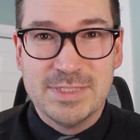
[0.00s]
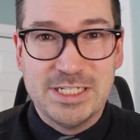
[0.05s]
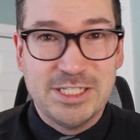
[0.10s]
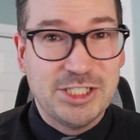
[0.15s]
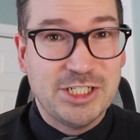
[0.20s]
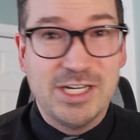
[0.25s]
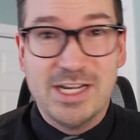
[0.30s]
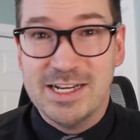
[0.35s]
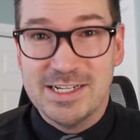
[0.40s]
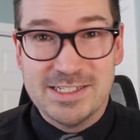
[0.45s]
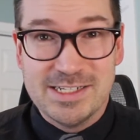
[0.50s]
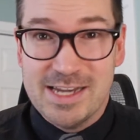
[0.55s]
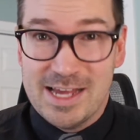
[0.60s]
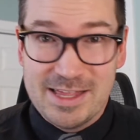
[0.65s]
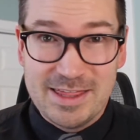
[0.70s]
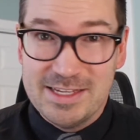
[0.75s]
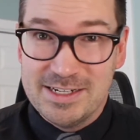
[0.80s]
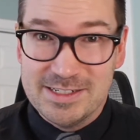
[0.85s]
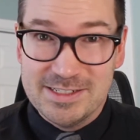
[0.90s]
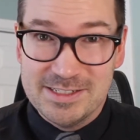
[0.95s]
She has
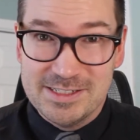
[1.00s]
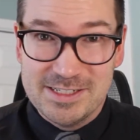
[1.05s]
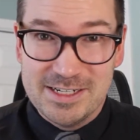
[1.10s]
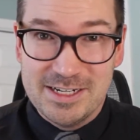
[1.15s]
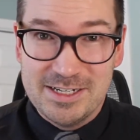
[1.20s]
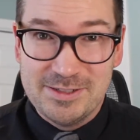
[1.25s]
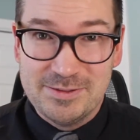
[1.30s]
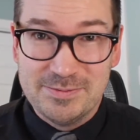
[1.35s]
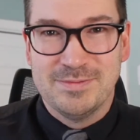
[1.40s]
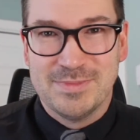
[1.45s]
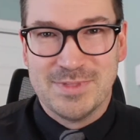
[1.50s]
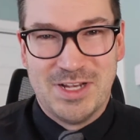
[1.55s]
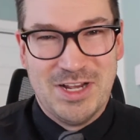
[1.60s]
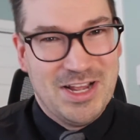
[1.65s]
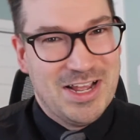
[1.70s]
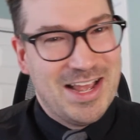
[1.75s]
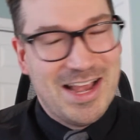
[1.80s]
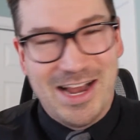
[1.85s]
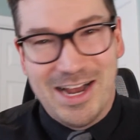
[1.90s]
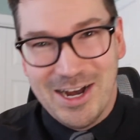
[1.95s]
nothing to say.
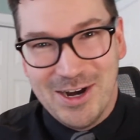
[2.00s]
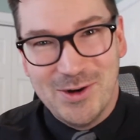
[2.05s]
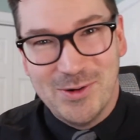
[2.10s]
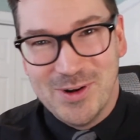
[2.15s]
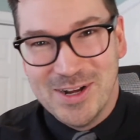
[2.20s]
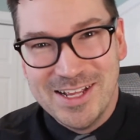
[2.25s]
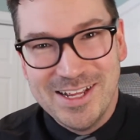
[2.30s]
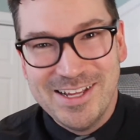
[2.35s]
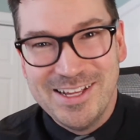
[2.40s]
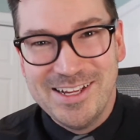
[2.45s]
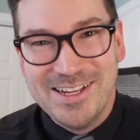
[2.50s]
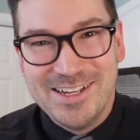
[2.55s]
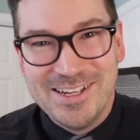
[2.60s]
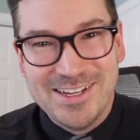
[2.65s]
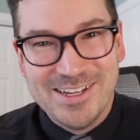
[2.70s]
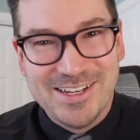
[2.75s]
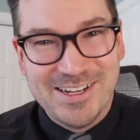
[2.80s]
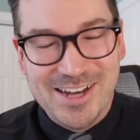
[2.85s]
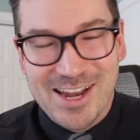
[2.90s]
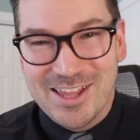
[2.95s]
How?
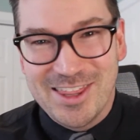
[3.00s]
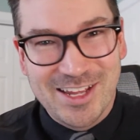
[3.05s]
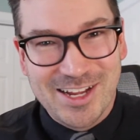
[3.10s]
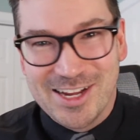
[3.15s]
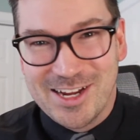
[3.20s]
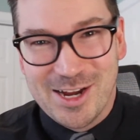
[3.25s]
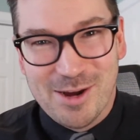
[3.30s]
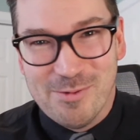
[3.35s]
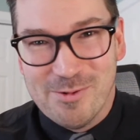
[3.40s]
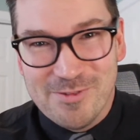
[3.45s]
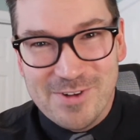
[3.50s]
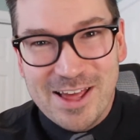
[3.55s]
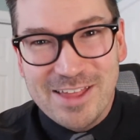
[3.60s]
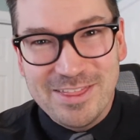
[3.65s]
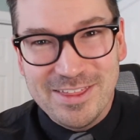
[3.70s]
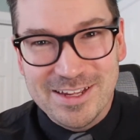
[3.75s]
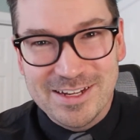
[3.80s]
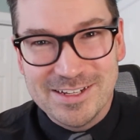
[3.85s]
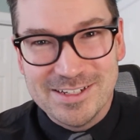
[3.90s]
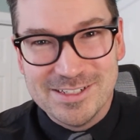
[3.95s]
Nothing can come of
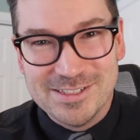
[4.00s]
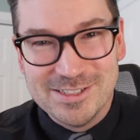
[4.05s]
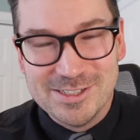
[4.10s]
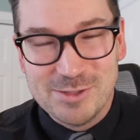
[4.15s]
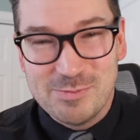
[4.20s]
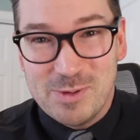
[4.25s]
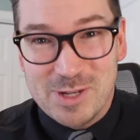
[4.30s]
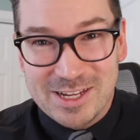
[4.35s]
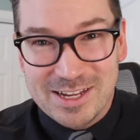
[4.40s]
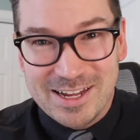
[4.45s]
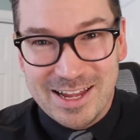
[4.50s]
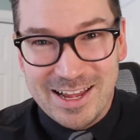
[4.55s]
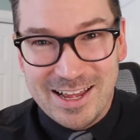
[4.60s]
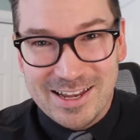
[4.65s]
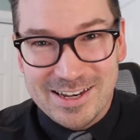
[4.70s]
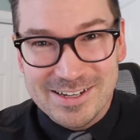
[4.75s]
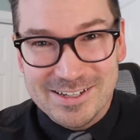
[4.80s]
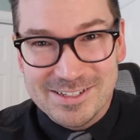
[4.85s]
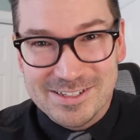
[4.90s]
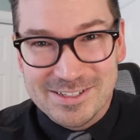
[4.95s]
nothing. Speak again.